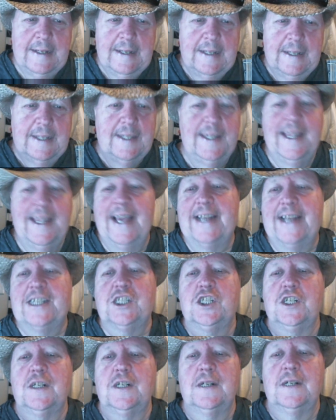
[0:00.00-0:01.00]

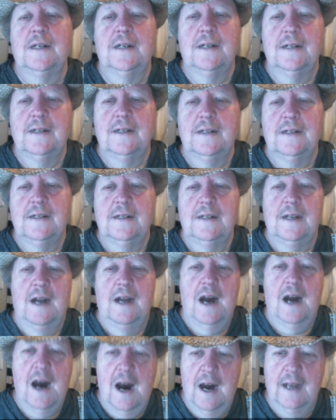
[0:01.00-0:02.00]
lecture
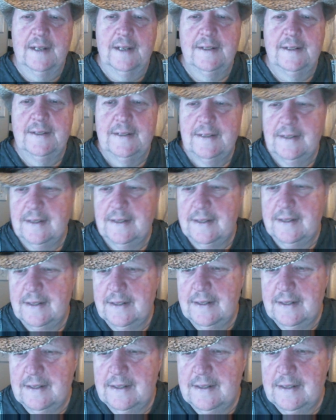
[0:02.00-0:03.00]
on
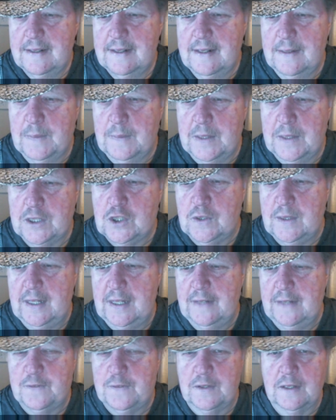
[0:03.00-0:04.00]
what you
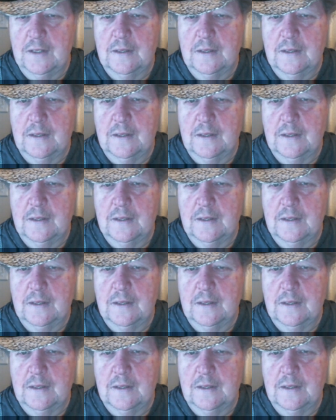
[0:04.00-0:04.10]
need for a